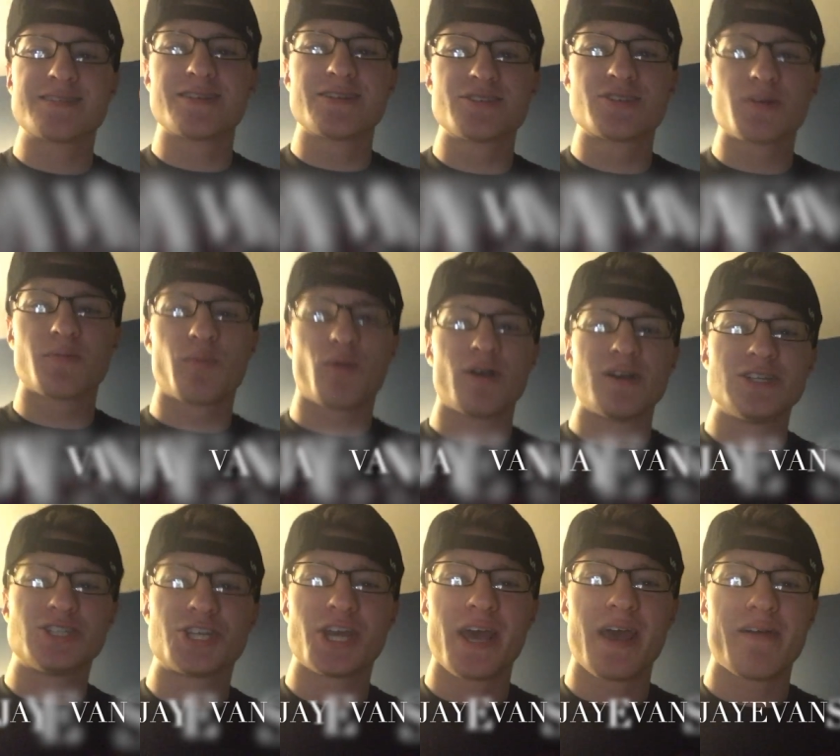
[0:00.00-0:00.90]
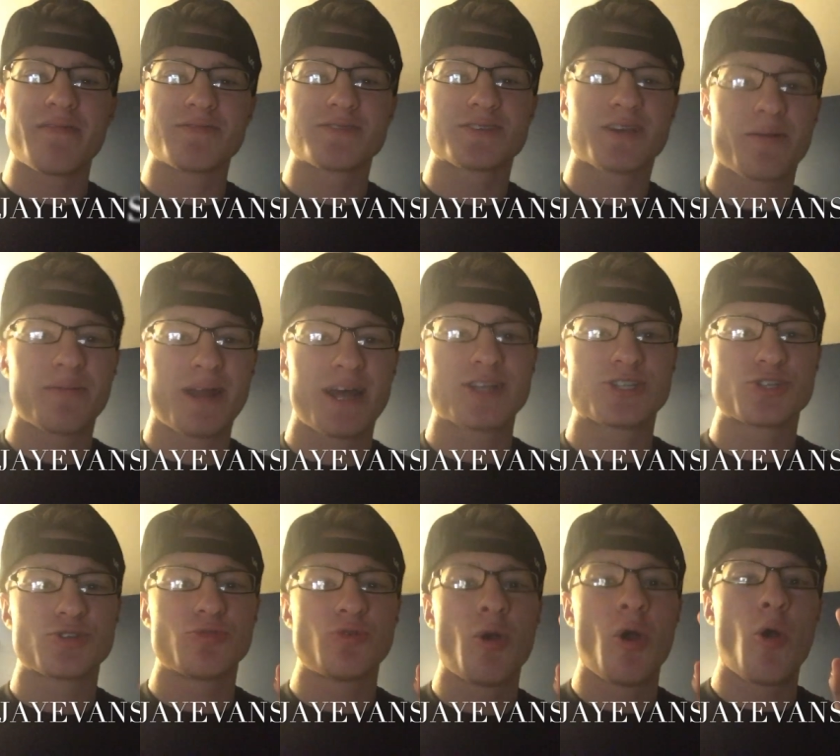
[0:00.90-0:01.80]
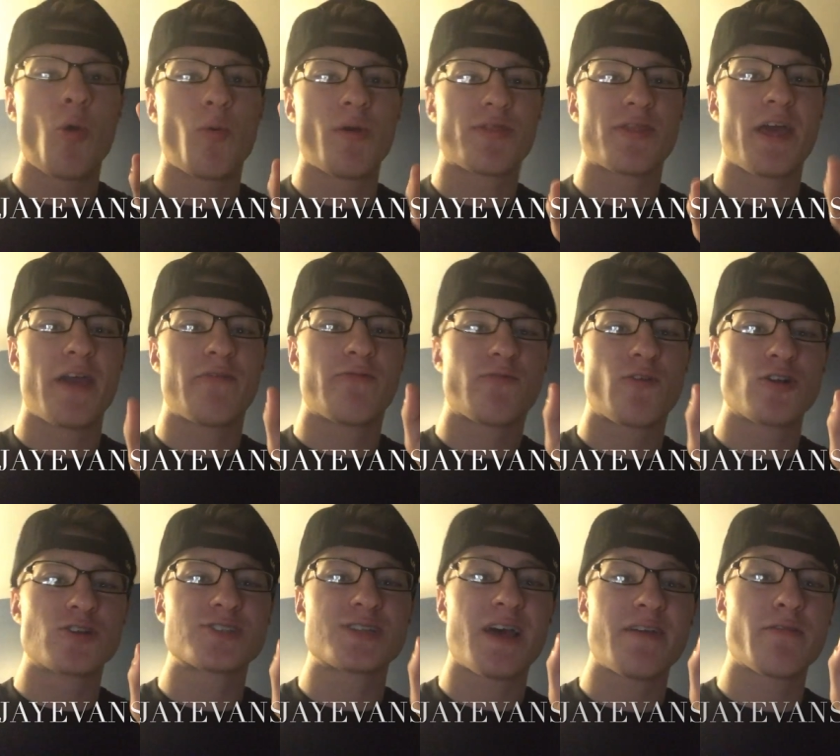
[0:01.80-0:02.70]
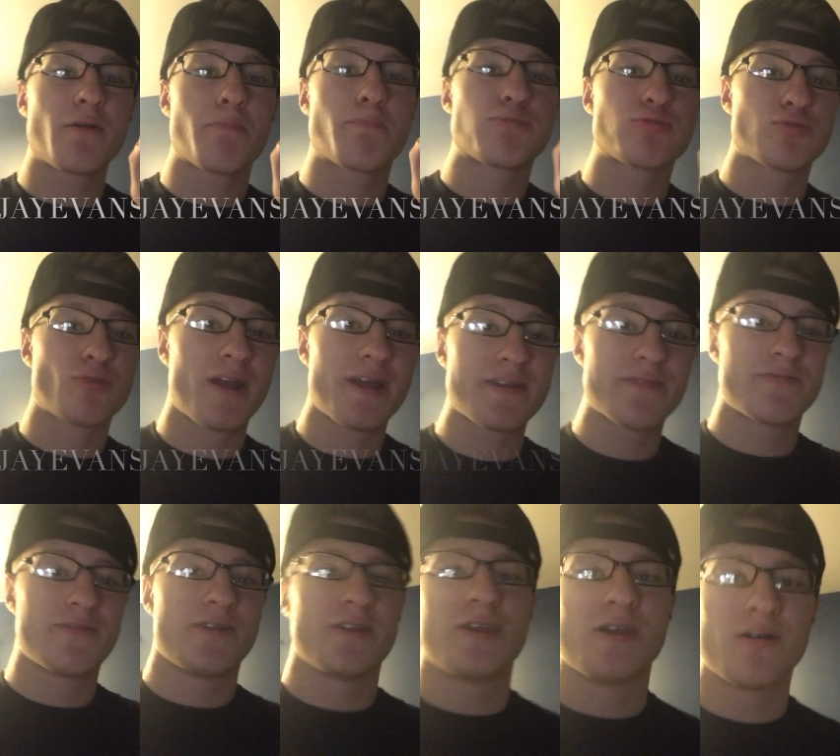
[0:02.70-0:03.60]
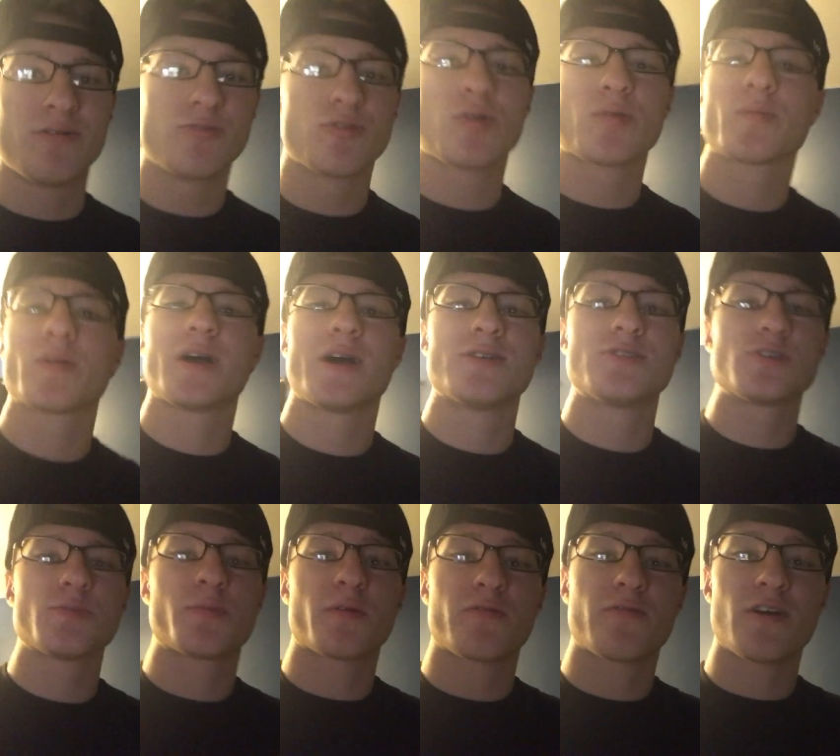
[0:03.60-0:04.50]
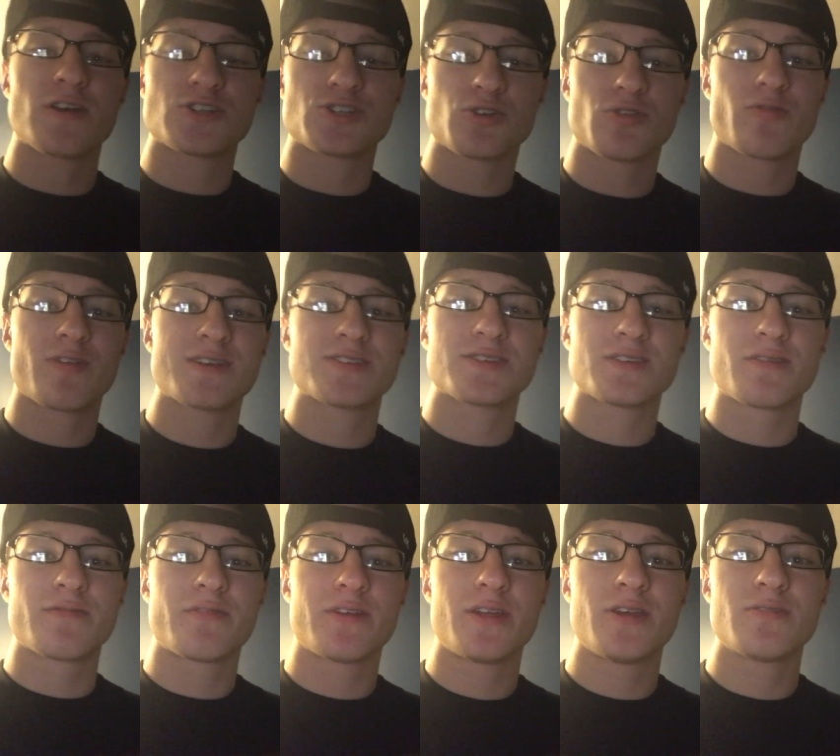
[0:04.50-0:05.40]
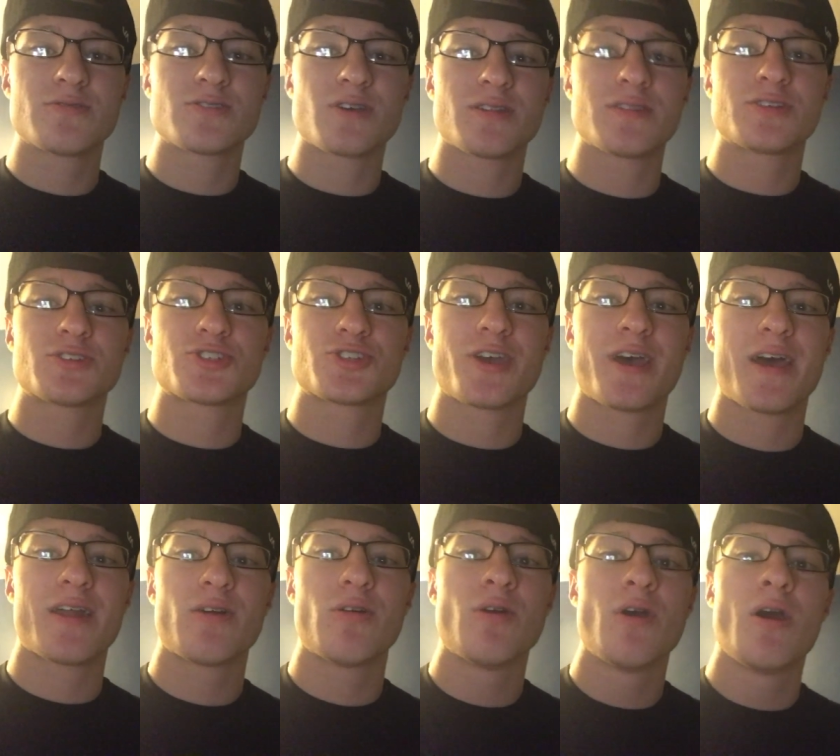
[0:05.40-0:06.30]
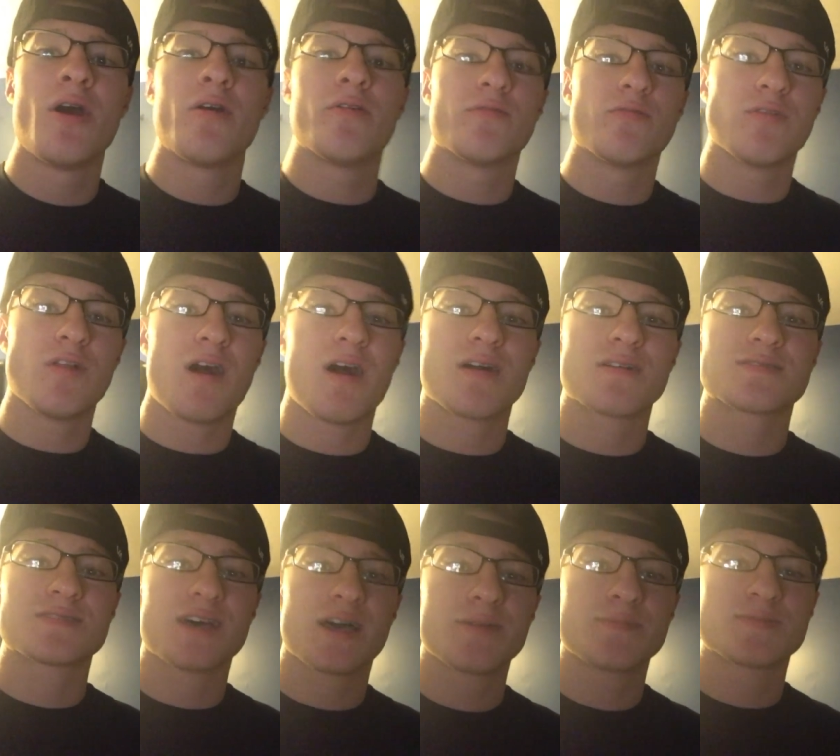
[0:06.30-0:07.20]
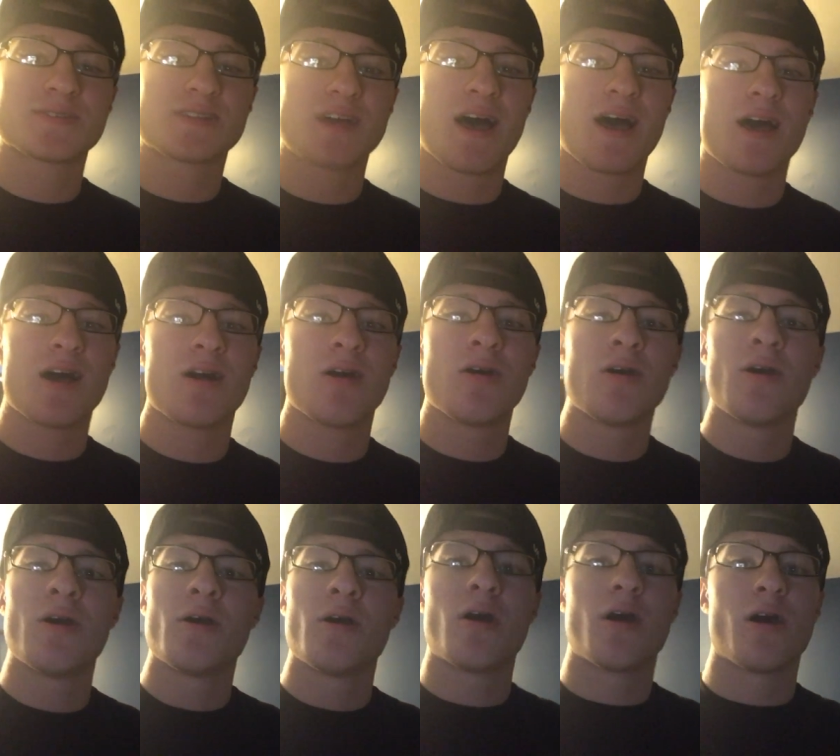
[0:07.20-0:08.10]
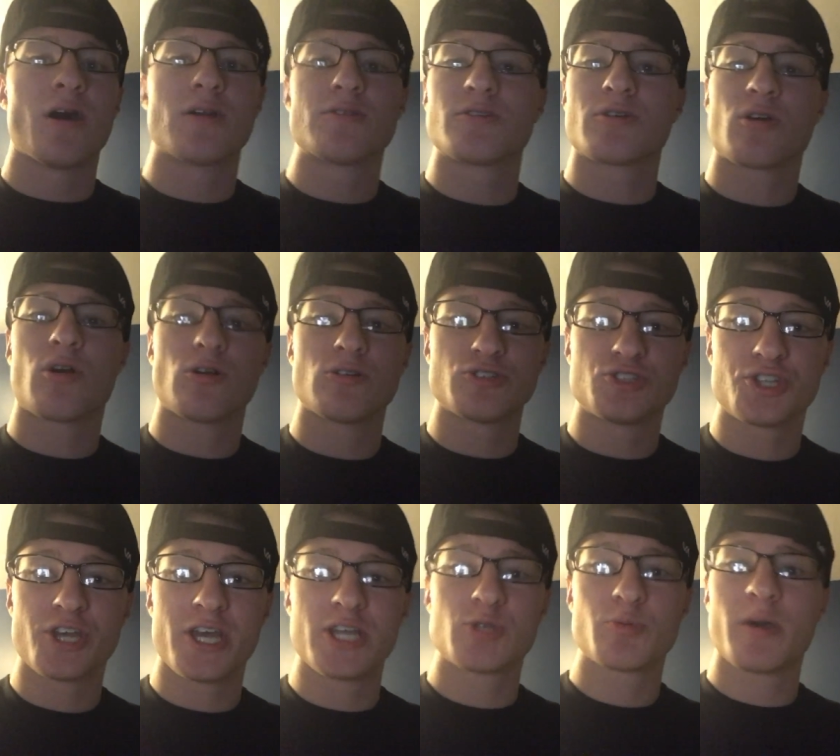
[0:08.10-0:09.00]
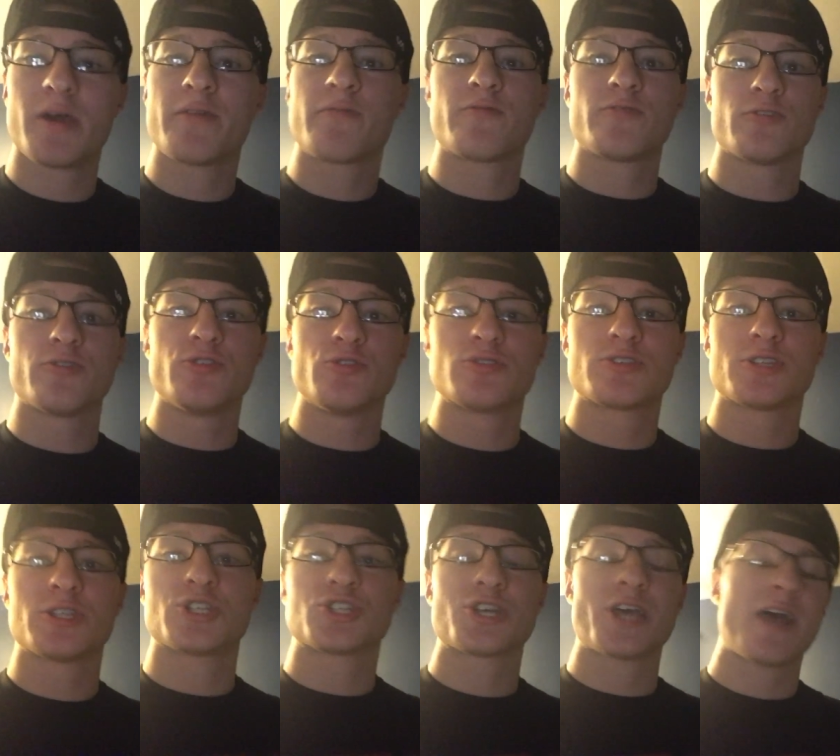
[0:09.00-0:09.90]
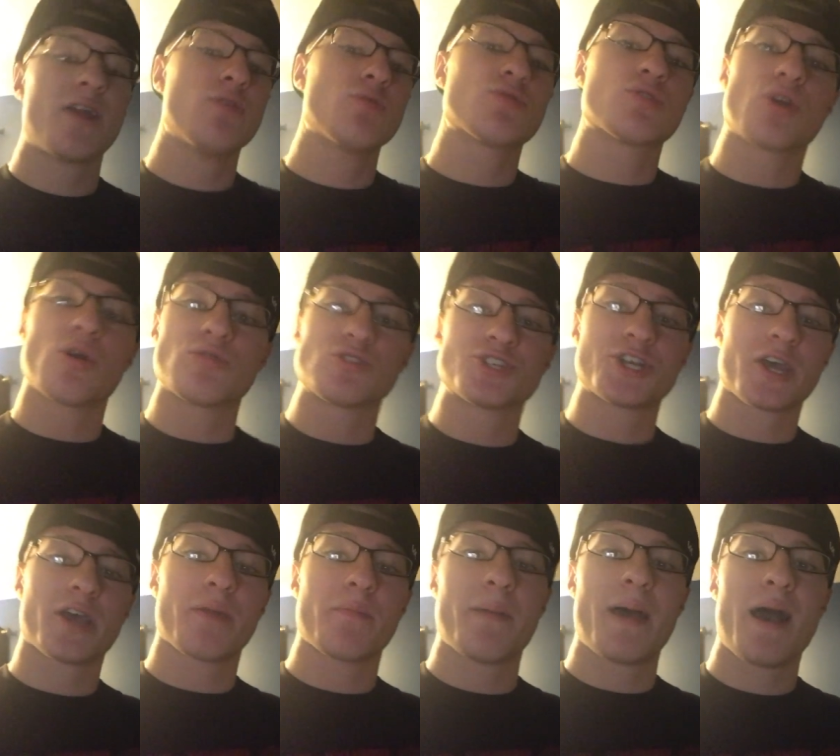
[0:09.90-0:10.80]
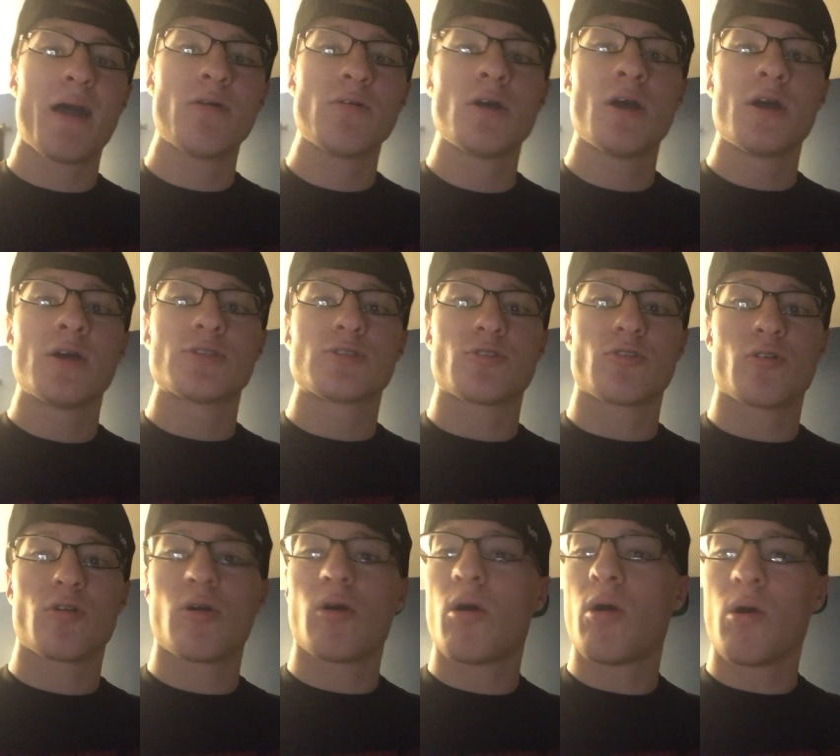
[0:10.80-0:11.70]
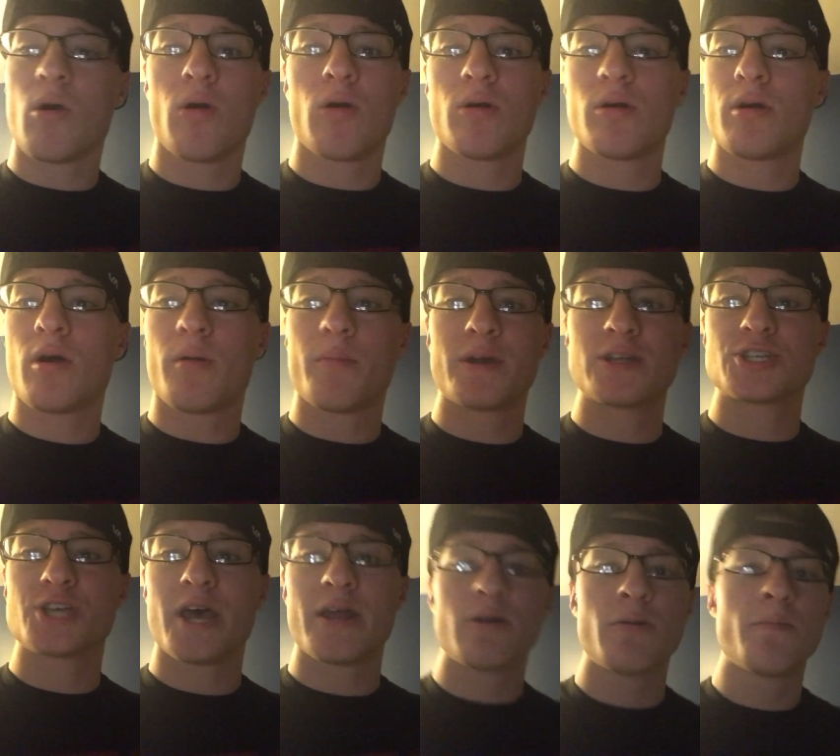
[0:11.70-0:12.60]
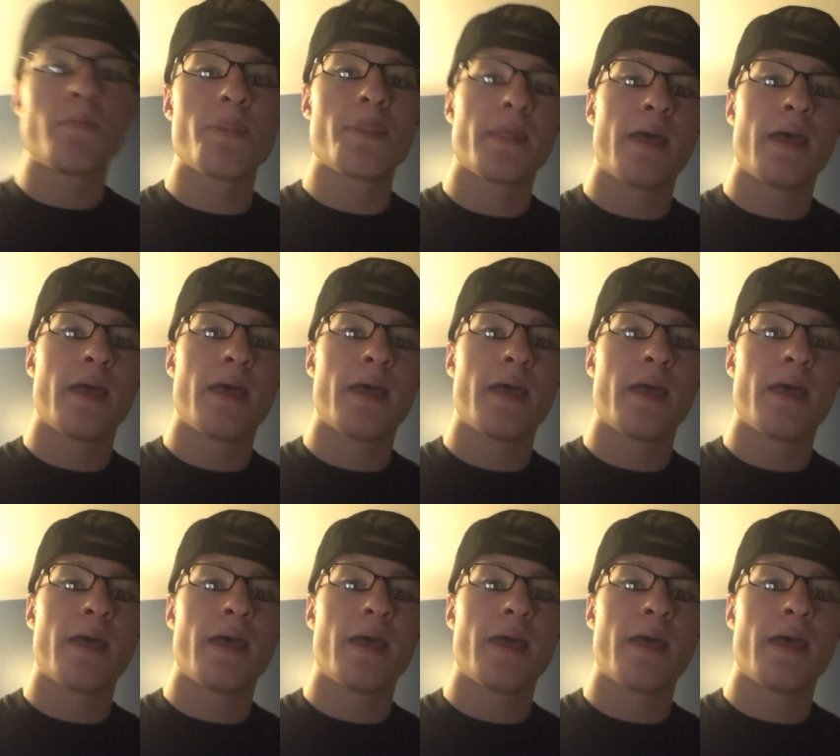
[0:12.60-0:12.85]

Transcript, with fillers: It is your boy Jay Evans coming at you with a first ever prank video. Normally I do professional wrestling videos on this channel, vlog type style. Uh, they're called Jay's Way. If you're new to this channel, go check them out. They're all on my channel.